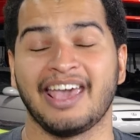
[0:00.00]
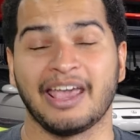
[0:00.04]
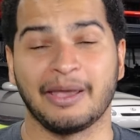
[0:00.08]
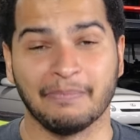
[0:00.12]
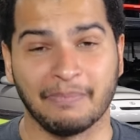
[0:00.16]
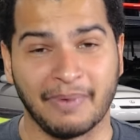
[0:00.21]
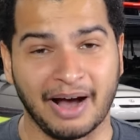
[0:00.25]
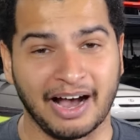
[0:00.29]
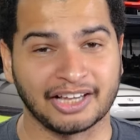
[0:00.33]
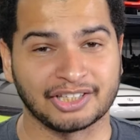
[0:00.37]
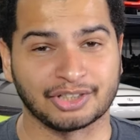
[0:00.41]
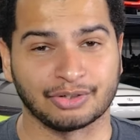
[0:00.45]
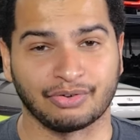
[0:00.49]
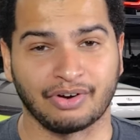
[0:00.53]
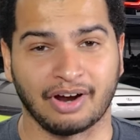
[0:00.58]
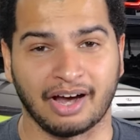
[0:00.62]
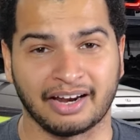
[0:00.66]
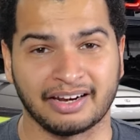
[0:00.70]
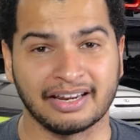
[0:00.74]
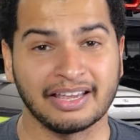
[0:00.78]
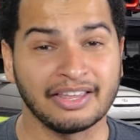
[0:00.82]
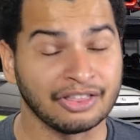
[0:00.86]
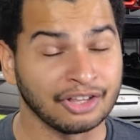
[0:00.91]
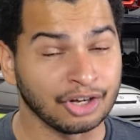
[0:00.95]
a
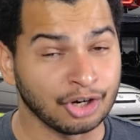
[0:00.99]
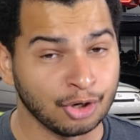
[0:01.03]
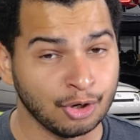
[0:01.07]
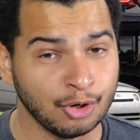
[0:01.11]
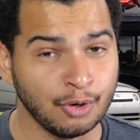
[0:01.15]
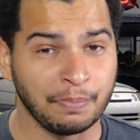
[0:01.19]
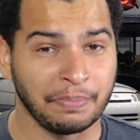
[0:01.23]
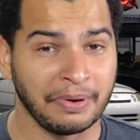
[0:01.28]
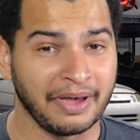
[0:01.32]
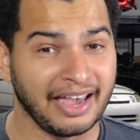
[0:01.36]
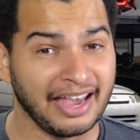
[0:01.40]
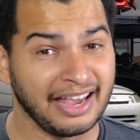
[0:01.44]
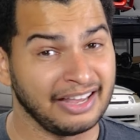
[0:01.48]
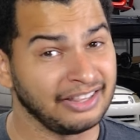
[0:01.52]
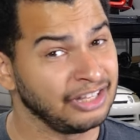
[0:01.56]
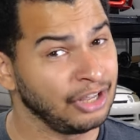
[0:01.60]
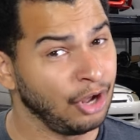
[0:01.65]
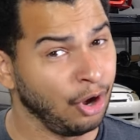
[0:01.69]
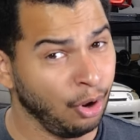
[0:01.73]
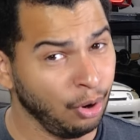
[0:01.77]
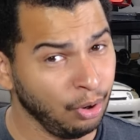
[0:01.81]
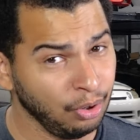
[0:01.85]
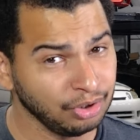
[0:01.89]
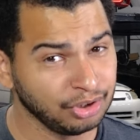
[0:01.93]
Maserati, the coupe,
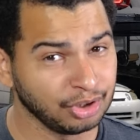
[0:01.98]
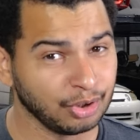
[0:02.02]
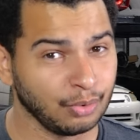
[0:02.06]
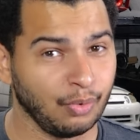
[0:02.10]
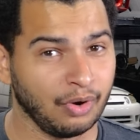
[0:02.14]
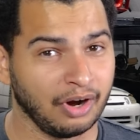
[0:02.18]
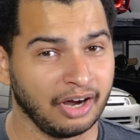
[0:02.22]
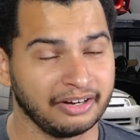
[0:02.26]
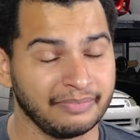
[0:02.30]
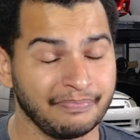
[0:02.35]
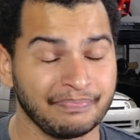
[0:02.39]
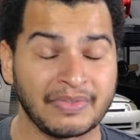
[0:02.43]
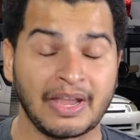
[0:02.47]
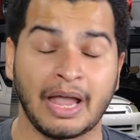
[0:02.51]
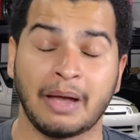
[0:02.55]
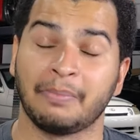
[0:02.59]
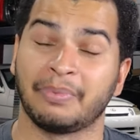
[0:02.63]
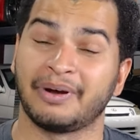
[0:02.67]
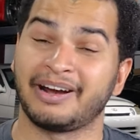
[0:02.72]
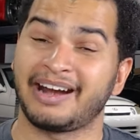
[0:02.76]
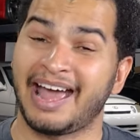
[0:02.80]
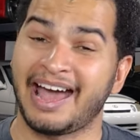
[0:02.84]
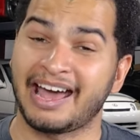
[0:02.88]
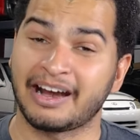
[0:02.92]
the older one,
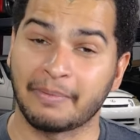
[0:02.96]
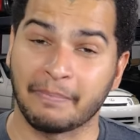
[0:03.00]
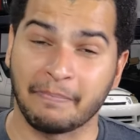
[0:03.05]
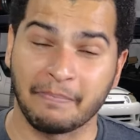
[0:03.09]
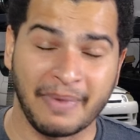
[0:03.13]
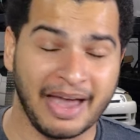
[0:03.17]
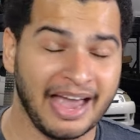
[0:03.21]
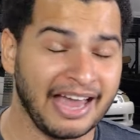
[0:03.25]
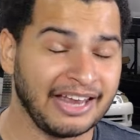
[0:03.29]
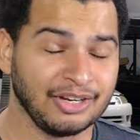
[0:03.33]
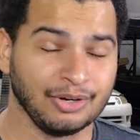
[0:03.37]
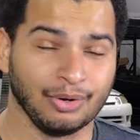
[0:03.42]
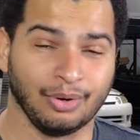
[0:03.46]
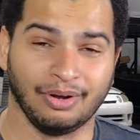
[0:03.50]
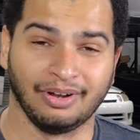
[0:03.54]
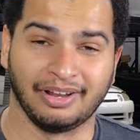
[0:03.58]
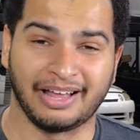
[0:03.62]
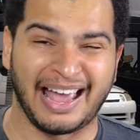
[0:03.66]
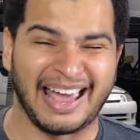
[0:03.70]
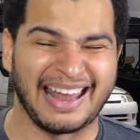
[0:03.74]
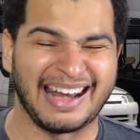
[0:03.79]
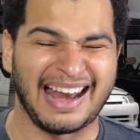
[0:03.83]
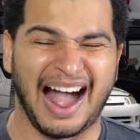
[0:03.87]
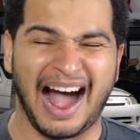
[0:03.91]
but it had a
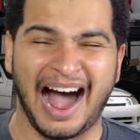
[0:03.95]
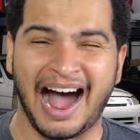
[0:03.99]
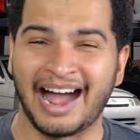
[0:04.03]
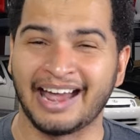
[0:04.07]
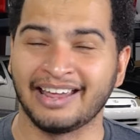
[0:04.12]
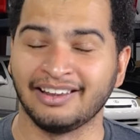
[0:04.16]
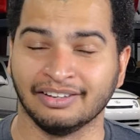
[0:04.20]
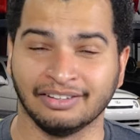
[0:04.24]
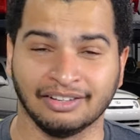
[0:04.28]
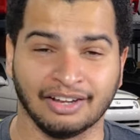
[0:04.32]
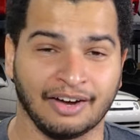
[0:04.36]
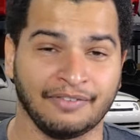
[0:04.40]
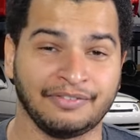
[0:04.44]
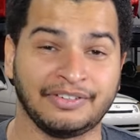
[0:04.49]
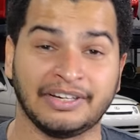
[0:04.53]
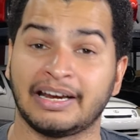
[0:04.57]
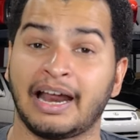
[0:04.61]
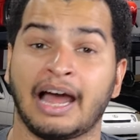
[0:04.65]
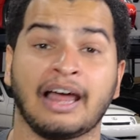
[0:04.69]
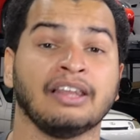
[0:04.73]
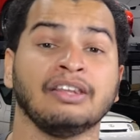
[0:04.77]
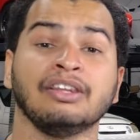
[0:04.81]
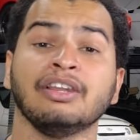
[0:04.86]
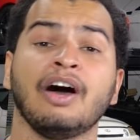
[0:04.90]
manual, and I loved
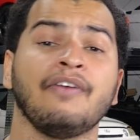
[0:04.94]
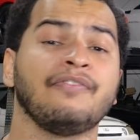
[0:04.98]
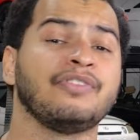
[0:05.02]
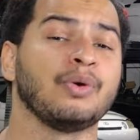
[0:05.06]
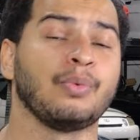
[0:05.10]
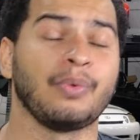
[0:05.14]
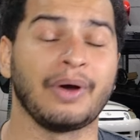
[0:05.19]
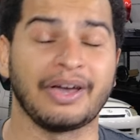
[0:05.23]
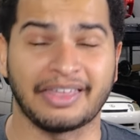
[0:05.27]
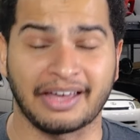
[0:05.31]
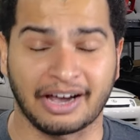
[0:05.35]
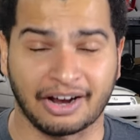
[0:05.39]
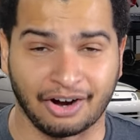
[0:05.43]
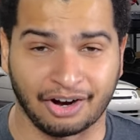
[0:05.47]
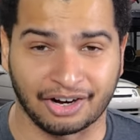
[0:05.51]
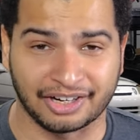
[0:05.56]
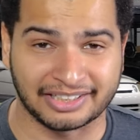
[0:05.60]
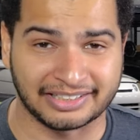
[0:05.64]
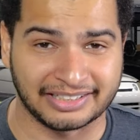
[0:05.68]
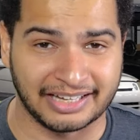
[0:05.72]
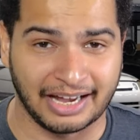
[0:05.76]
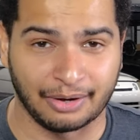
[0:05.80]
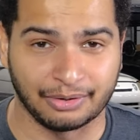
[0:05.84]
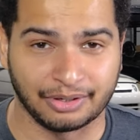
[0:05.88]
it. I loved the way that
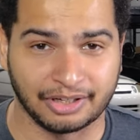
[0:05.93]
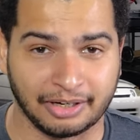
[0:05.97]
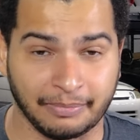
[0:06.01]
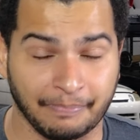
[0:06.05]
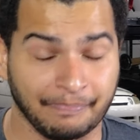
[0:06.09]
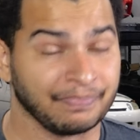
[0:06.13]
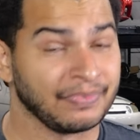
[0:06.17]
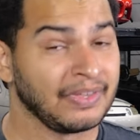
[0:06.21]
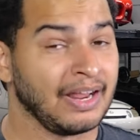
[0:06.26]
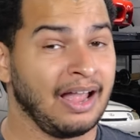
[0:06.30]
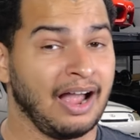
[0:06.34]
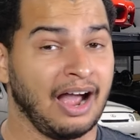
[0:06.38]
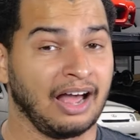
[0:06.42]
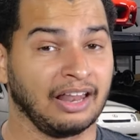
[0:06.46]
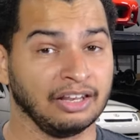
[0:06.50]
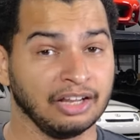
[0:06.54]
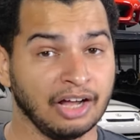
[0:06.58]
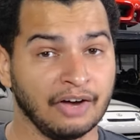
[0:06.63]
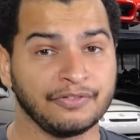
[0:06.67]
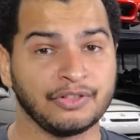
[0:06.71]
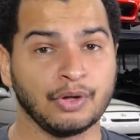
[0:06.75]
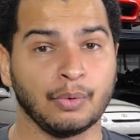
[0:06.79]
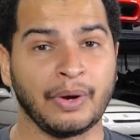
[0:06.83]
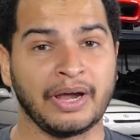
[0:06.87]
car sounded. I
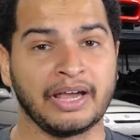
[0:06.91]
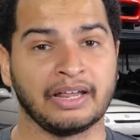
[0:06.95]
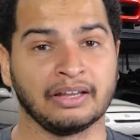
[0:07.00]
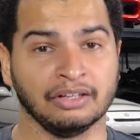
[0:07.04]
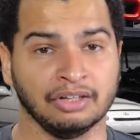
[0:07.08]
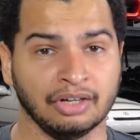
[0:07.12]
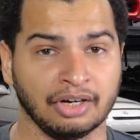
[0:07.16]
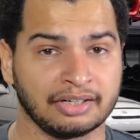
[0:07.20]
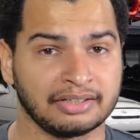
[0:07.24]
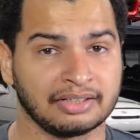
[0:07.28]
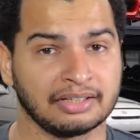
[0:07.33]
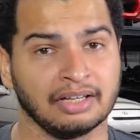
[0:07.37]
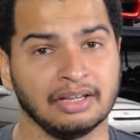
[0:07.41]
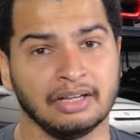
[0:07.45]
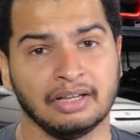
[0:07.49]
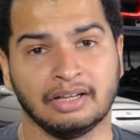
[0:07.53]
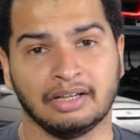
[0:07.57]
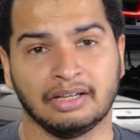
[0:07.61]
loved the way it looked.